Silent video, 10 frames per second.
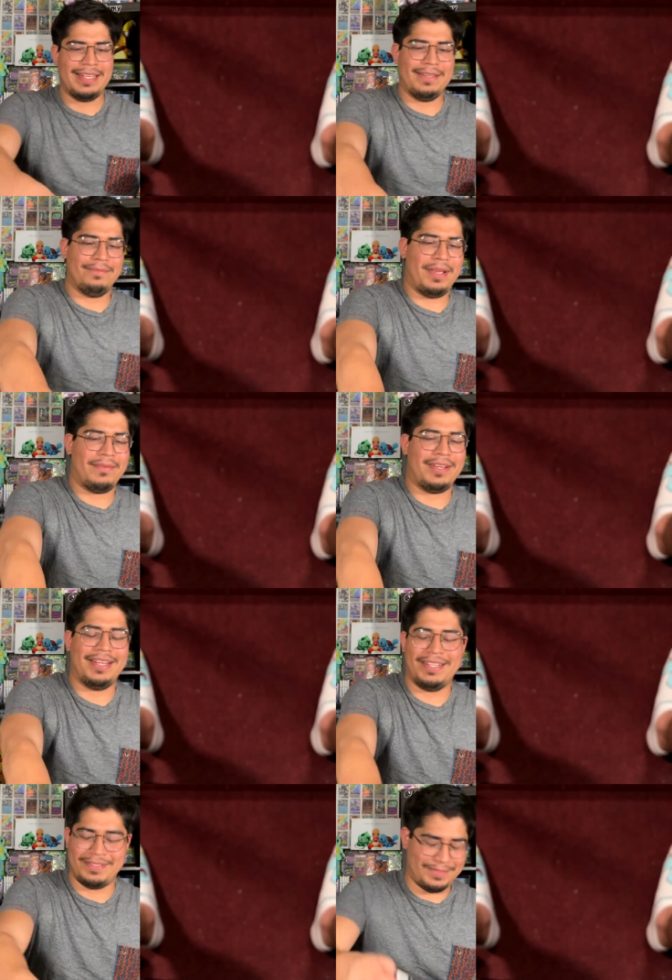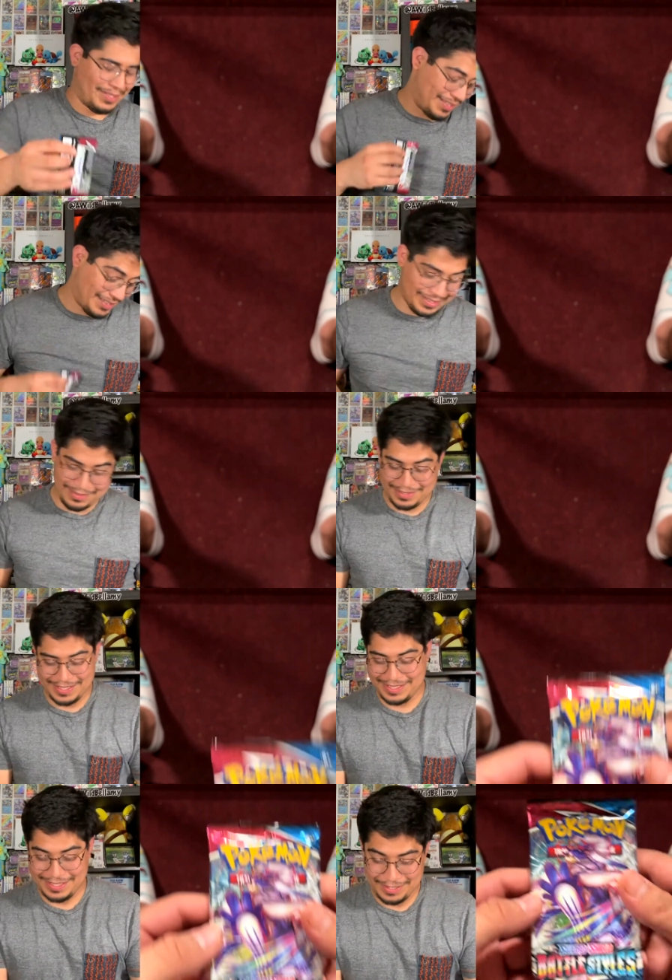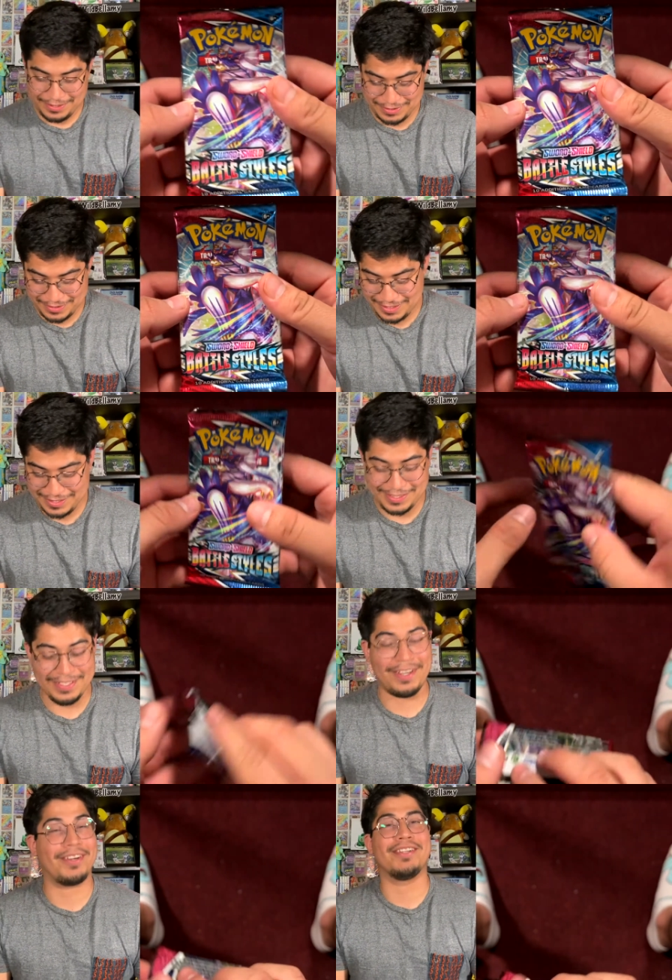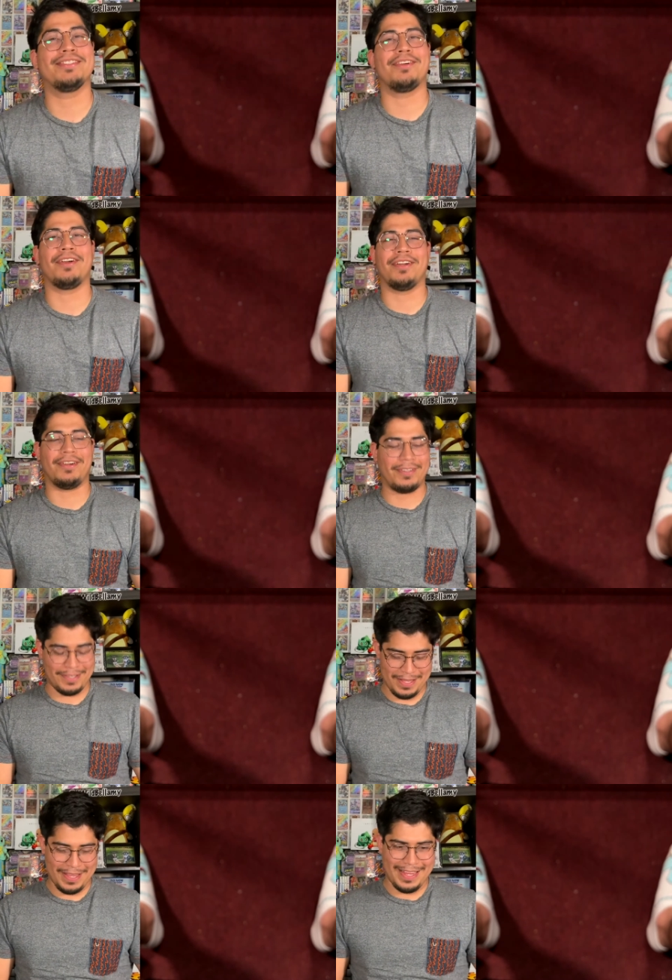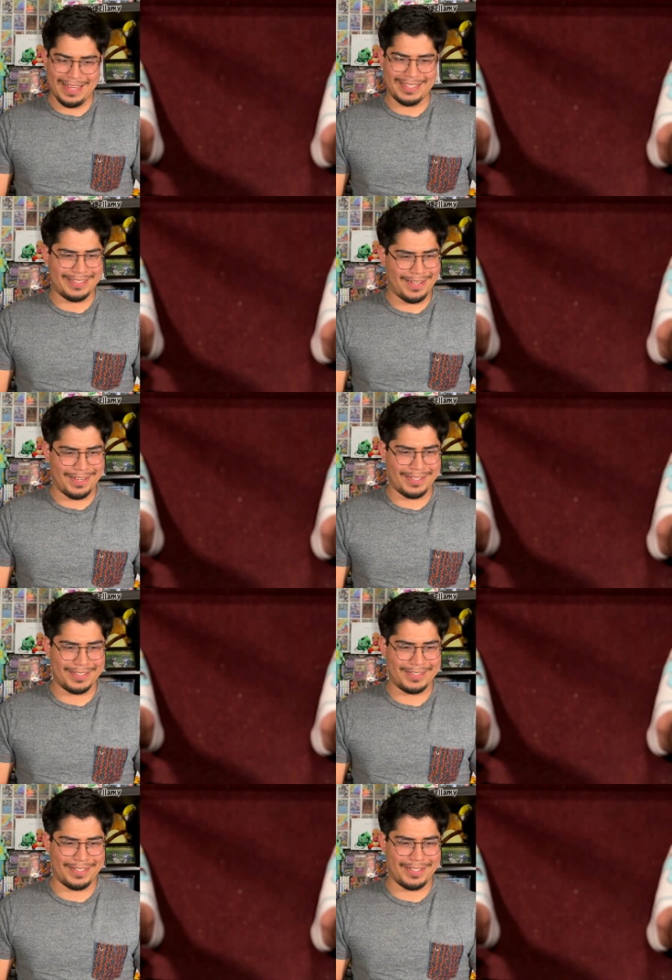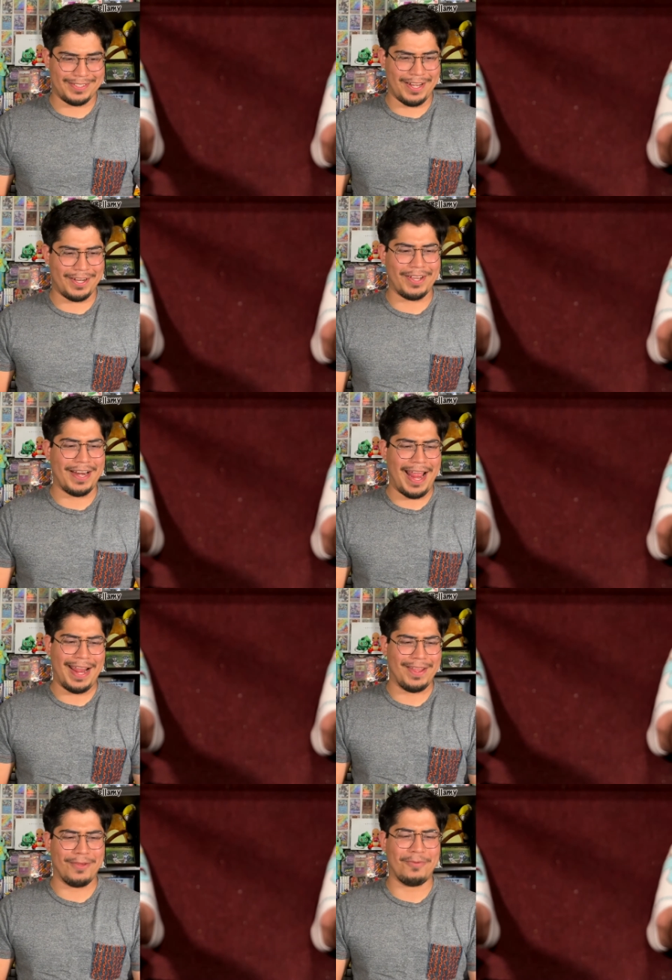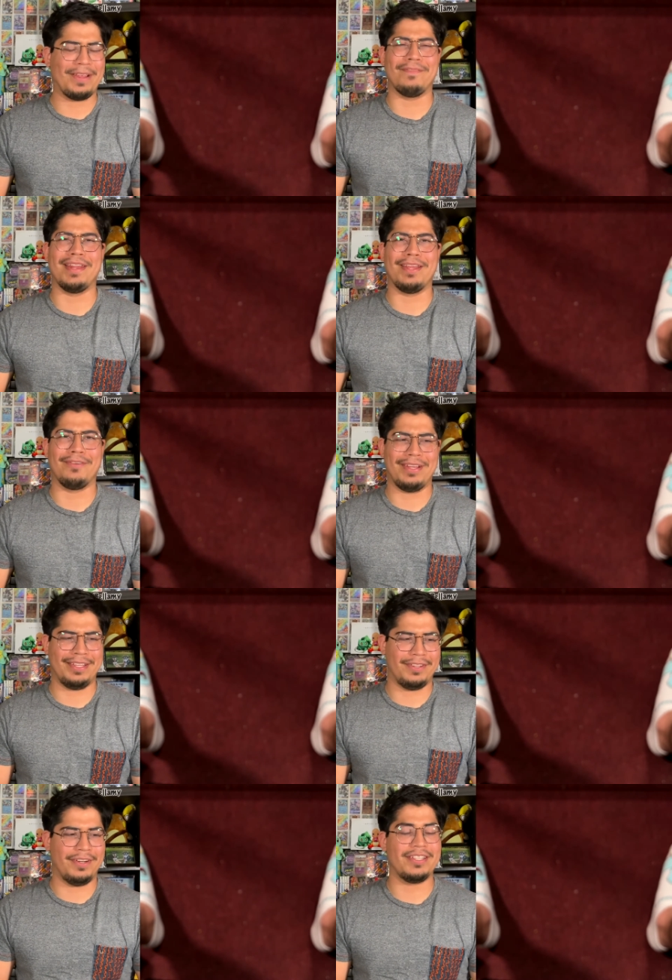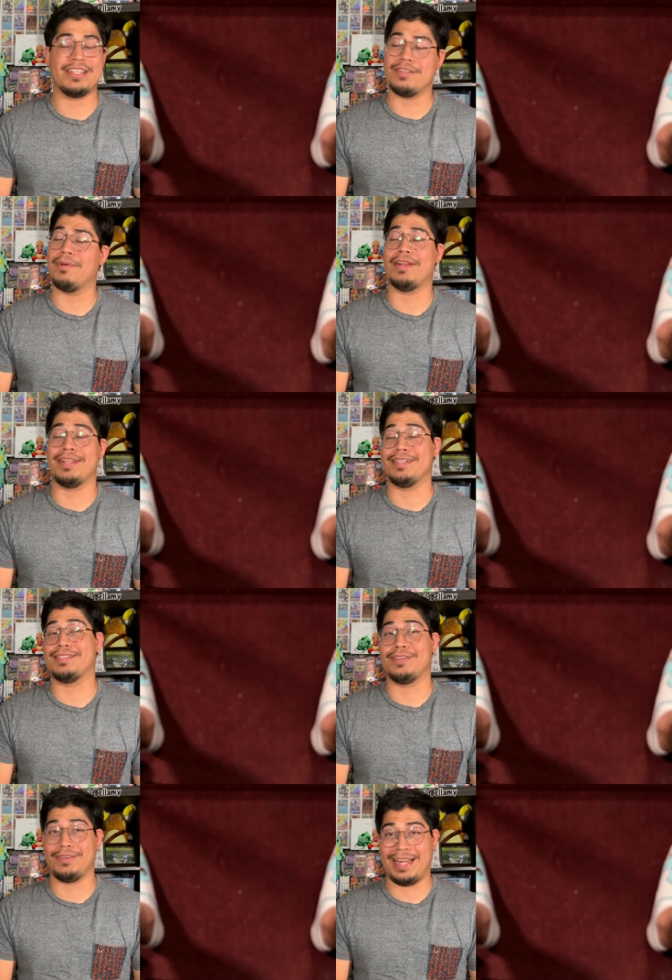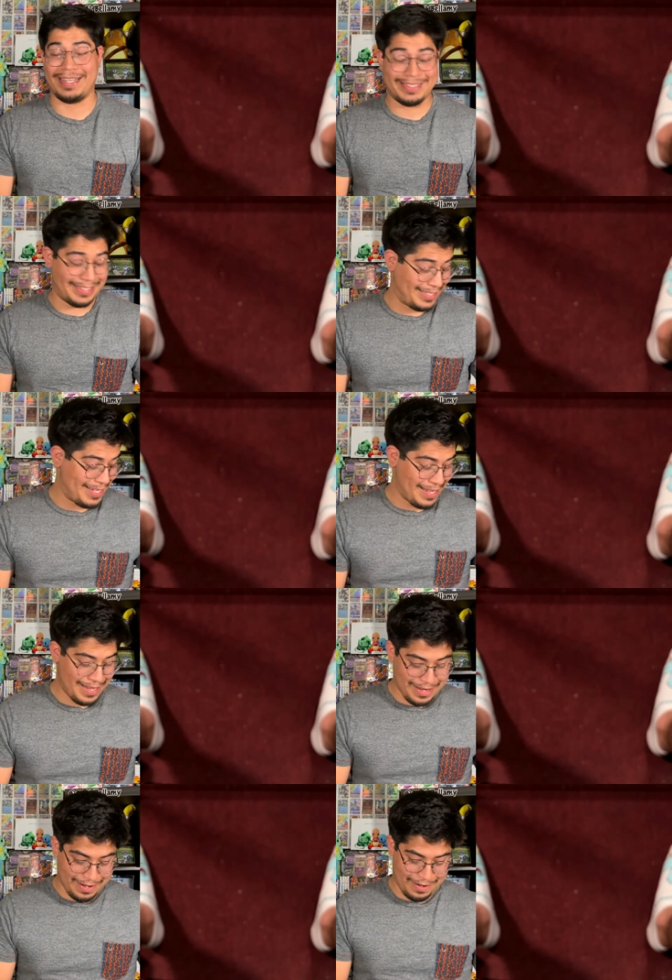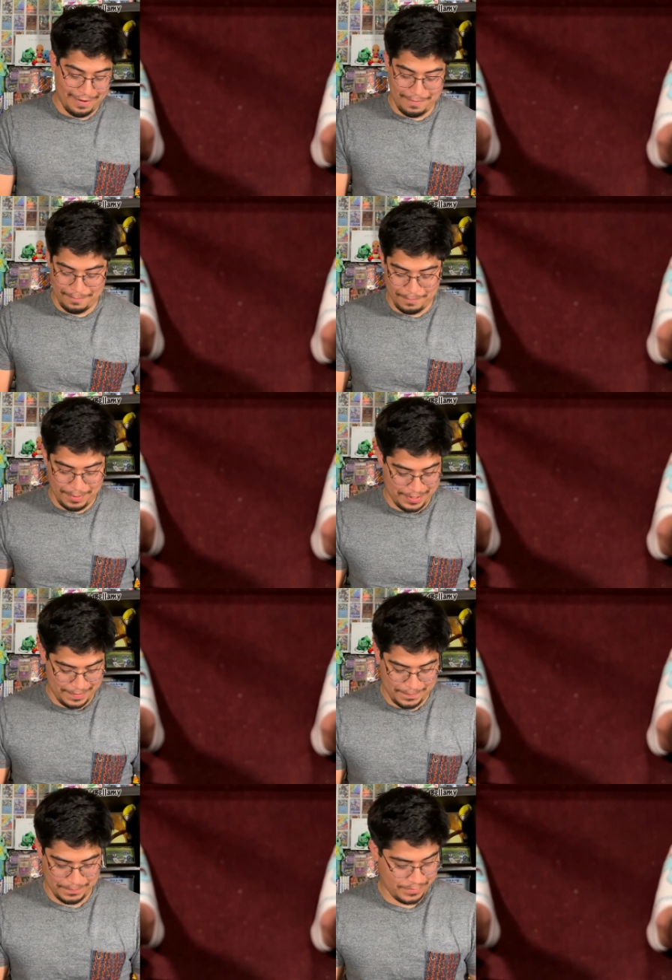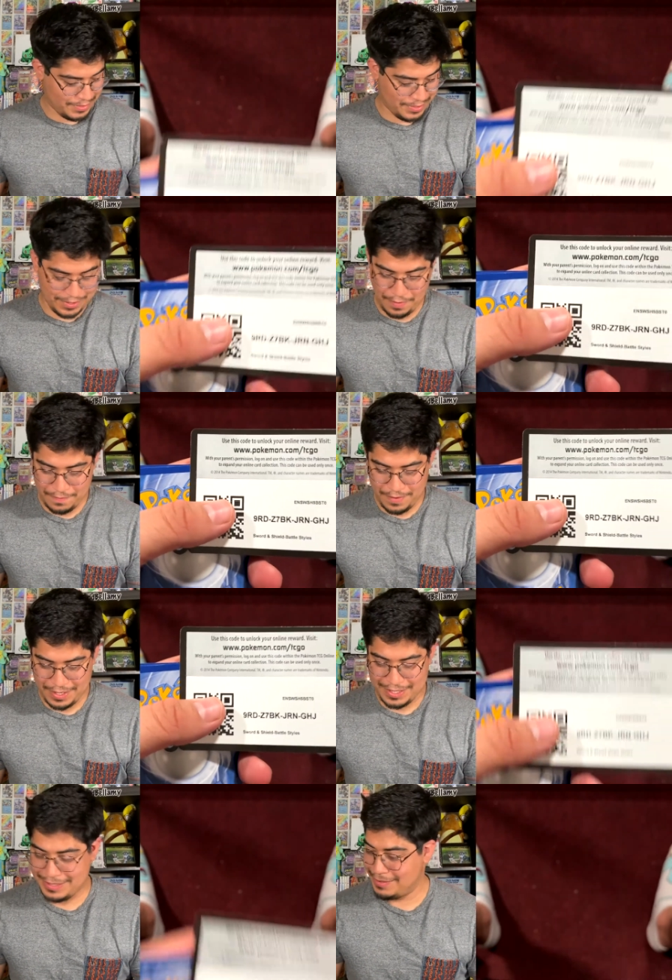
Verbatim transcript: Maybe this, it's not a good start, y'all. It's not a good start. It's not a good end of the week video either. Digimon did it so nicely, um, but so far,